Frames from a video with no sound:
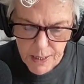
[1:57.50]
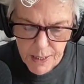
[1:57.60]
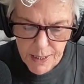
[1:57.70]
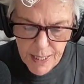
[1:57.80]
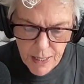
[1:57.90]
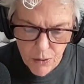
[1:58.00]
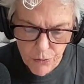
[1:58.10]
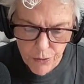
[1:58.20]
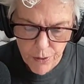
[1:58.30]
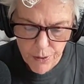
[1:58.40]
Now,
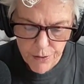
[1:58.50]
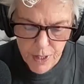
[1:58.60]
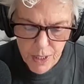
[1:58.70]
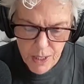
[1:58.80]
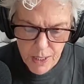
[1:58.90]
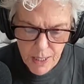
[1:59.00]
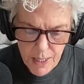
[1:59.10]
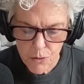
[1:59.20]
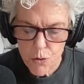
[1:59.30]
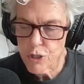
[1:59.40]
the
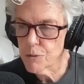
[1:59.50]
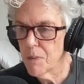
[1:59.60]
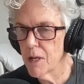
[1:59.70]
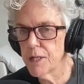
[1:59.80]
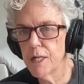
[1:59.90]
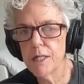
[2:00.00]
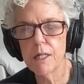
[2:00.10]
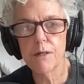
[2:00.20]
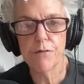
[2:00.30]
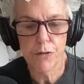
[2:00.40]
correspondent
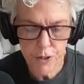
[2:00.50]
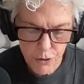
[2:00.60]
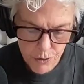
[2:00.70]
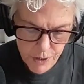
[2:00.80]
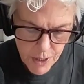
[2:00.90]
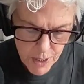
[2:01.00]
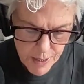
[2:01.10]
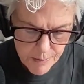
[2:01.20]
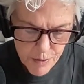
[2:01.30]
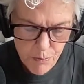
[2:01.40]
for the New York
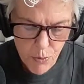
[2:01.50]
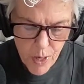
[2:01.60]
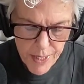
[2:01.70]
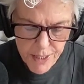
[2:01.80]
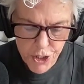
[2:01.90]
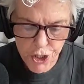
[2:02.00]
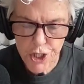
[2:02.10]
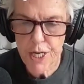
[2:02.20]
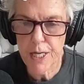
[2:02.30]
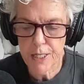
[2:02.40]
Times, Brian
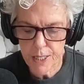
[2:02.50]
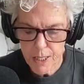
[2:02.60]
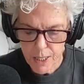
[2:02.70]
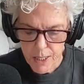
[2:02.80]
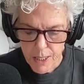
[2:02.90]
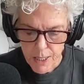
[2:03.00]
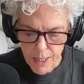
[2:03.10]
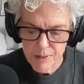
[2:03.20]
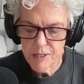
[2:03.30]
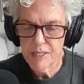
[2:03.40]
Chen,
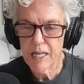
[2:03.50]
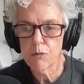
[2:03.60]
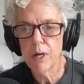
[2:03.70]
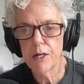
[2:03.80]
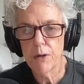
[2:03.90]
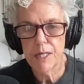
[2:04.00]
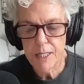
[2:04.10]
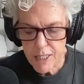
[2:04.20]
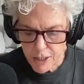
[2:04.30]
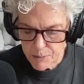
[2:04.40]
is a tech writer, and
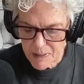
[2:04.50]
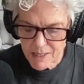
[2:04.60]
he spent